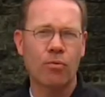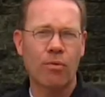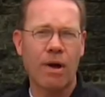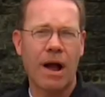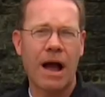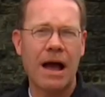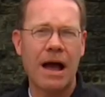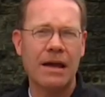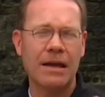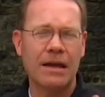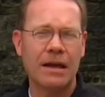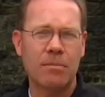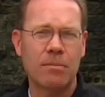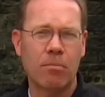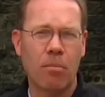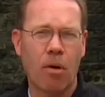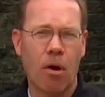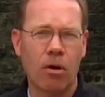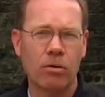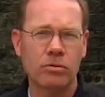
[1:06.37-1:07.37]
rye,
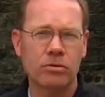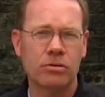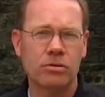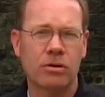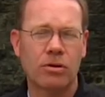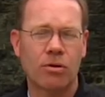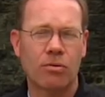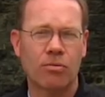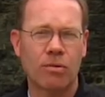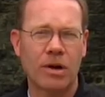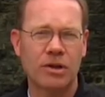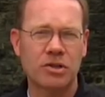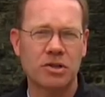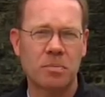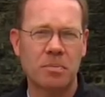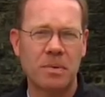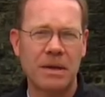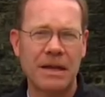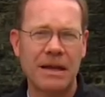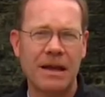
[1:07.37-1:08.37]
and malt
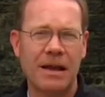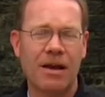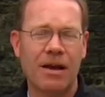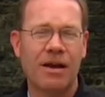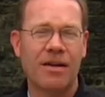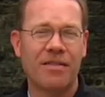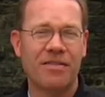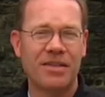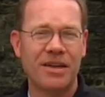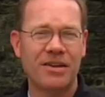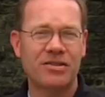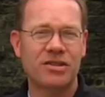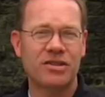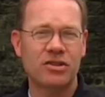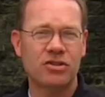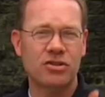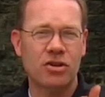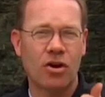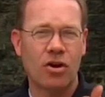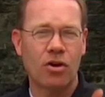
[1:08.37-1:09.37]
recipe.
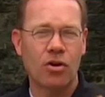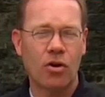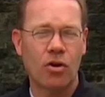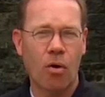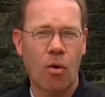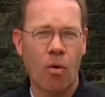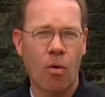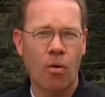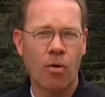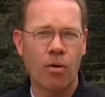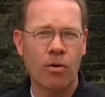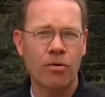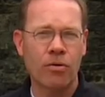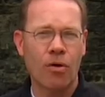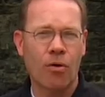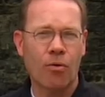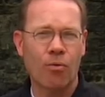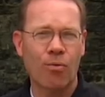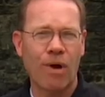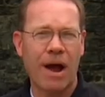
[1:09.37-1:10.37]
This is
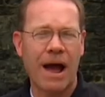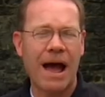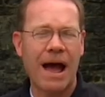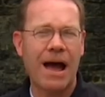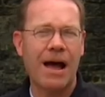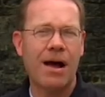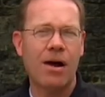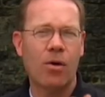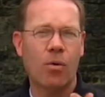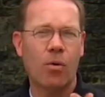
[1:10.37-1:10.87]
corn, rye,